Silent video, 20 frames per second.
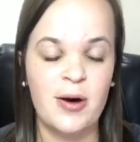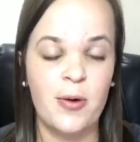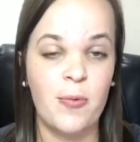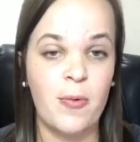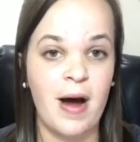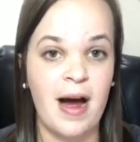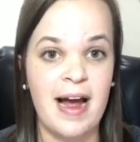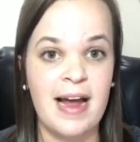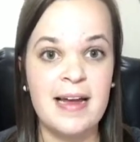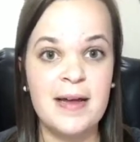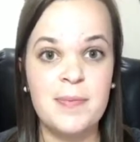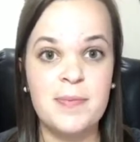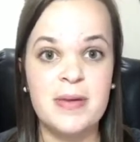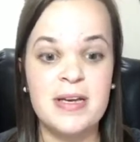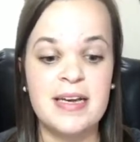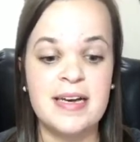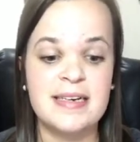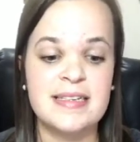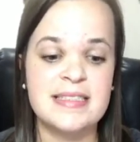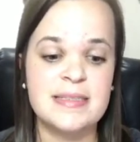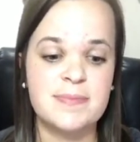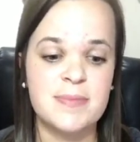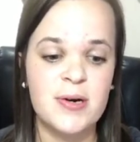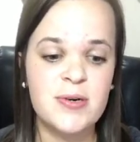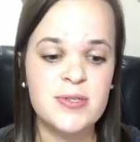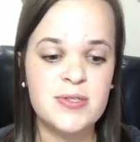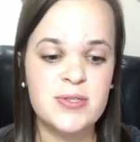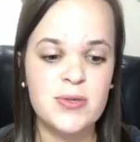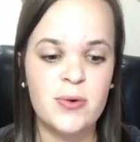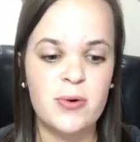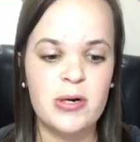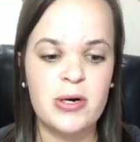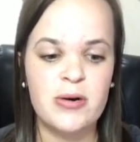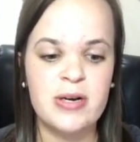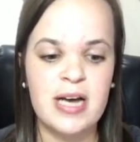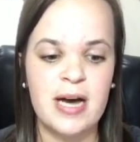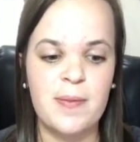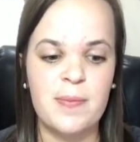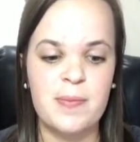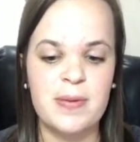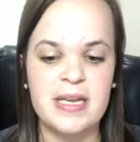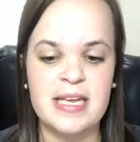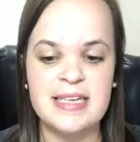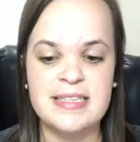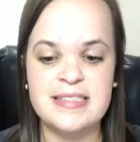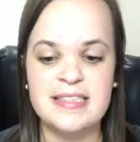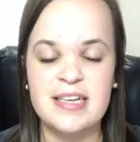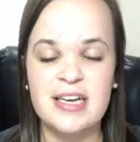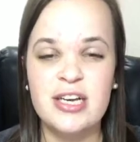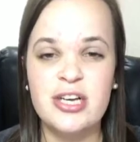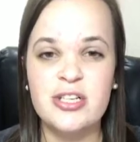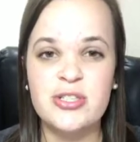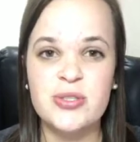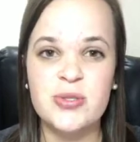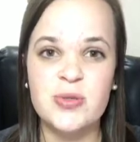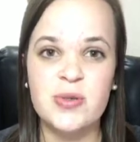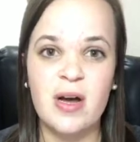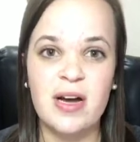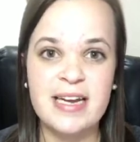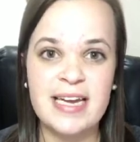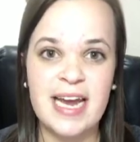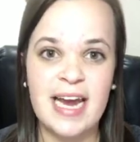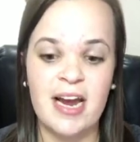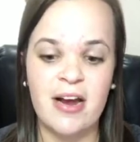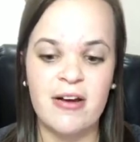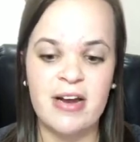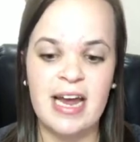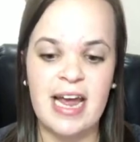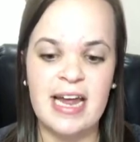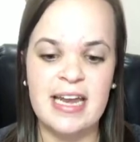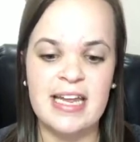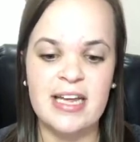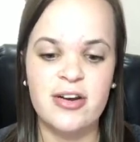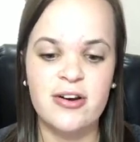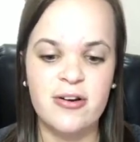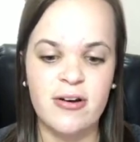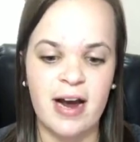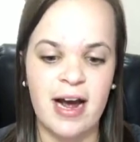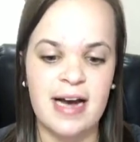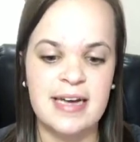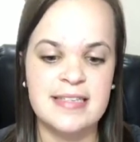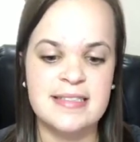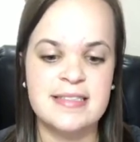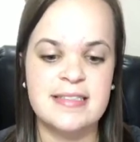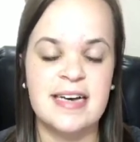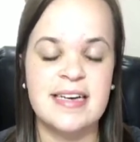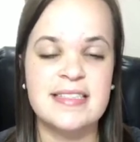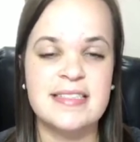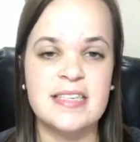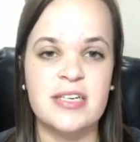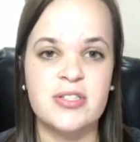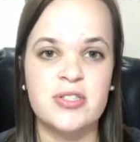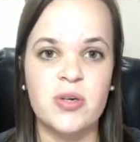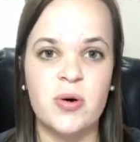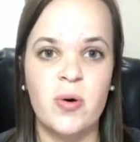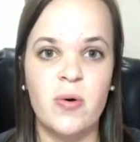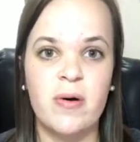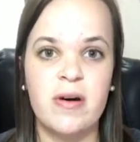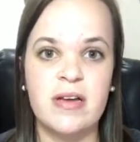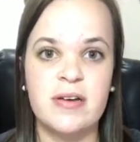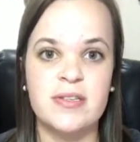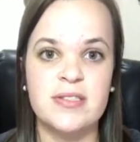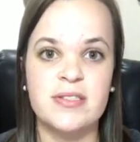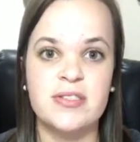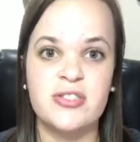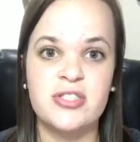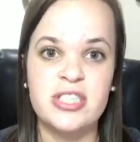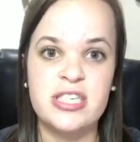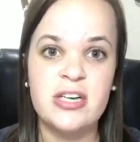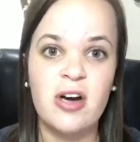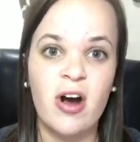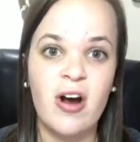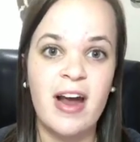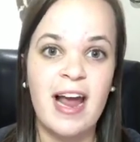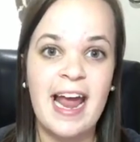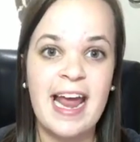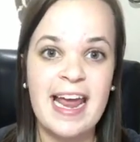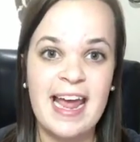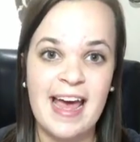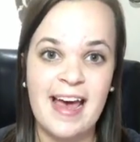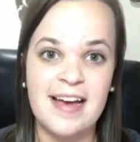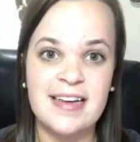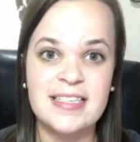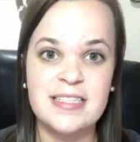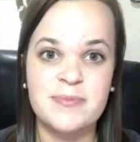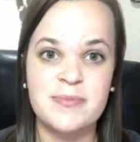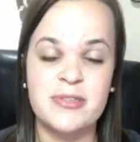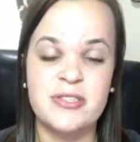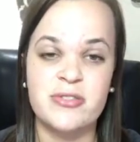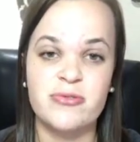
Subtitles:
Why? Because most oil companies do not carry any GRAS essential oils, GRAS,